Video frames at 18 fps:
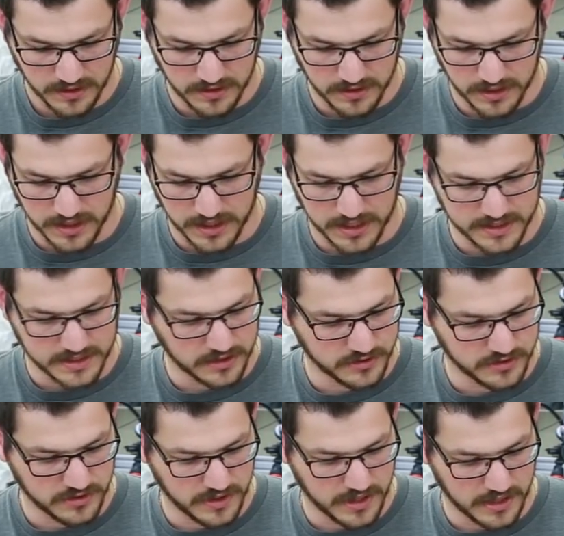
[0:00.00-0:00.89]
It
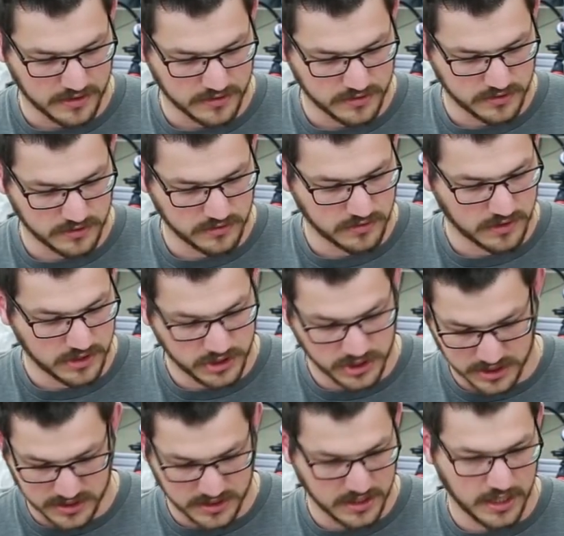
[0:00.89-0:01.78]
tells you how to
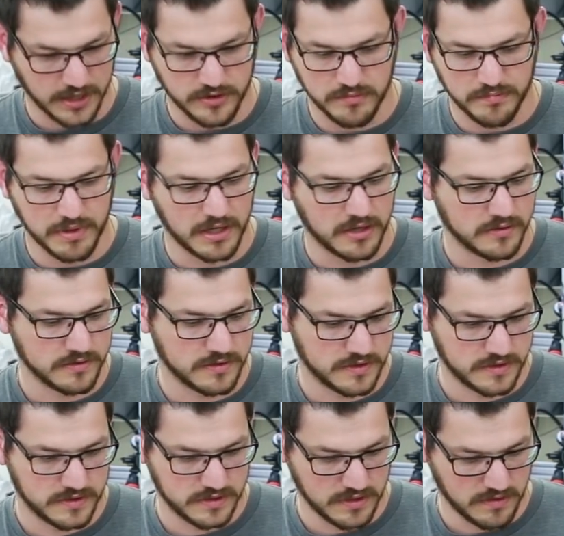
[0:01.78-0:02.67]
adjust the other
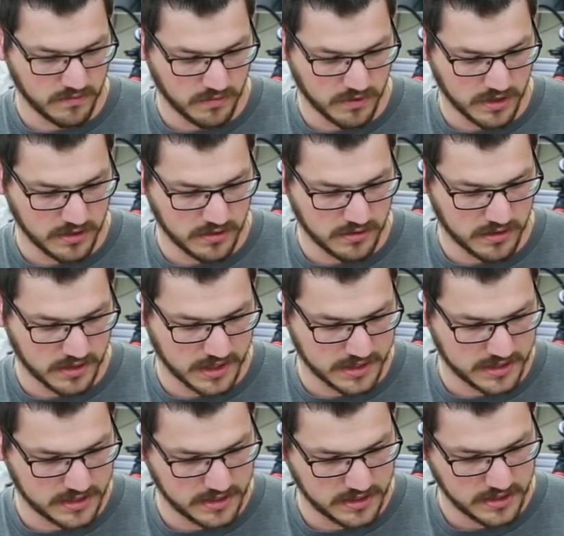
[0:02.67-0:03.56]
belts and
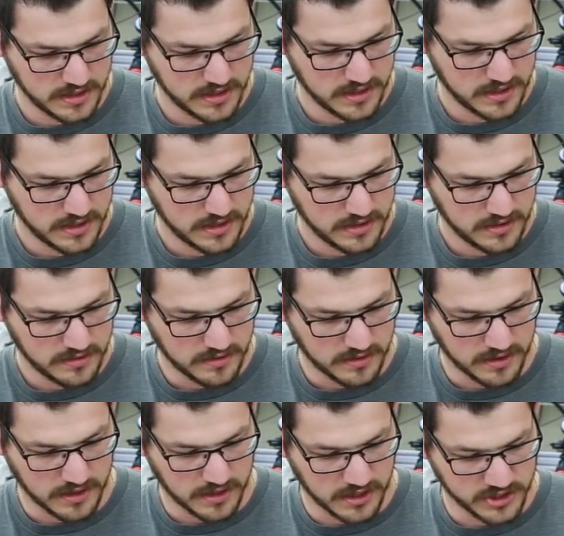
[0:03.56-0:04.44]
whatnot.
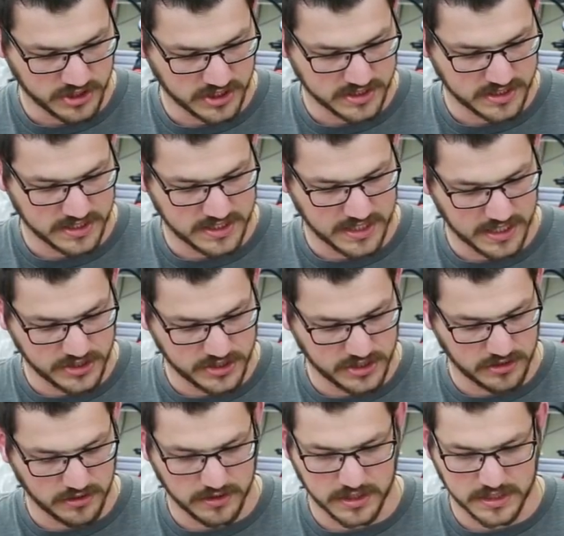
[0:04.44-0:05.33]
Adjust the
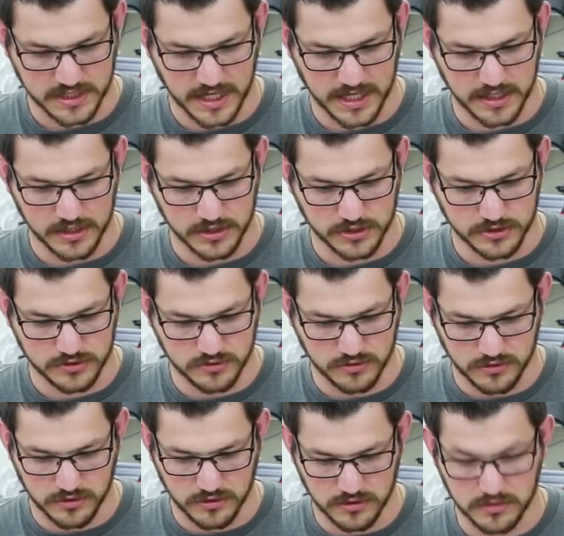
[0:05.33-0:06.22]
tension on the Titan
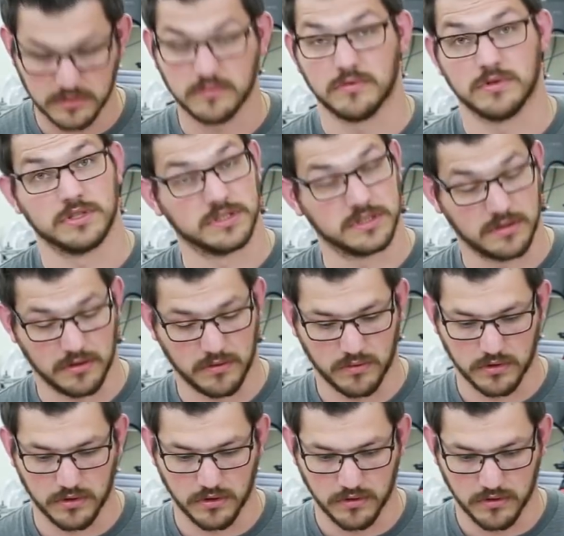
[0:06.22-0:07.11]
extruder, which is something
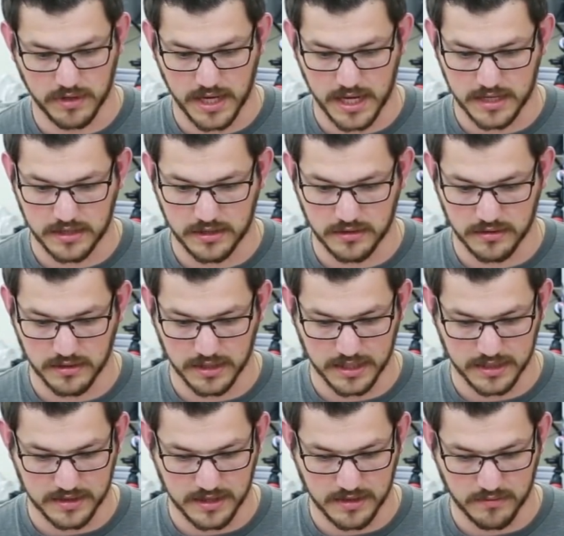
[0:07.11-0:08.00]
we're going to look at here. I
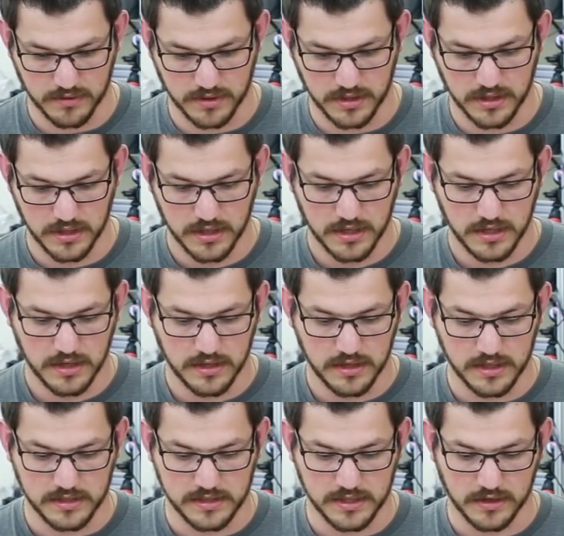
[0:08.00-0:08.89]
like that one.
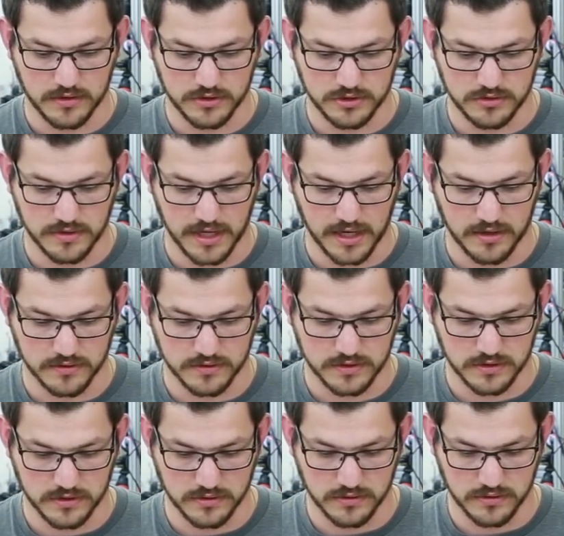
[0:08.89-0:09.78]
Then it tells you how
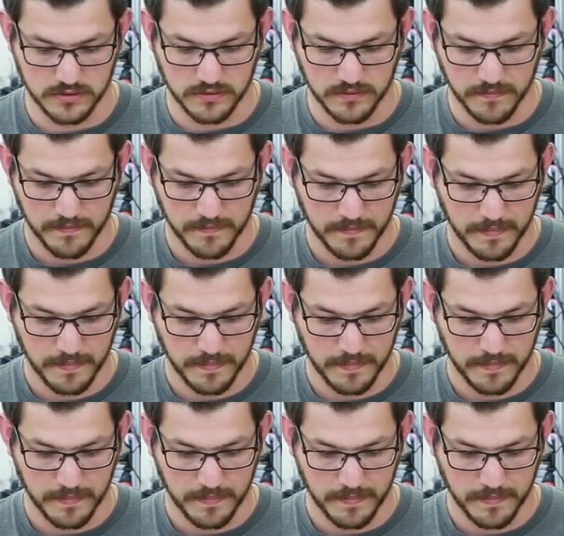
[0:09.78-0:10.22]
to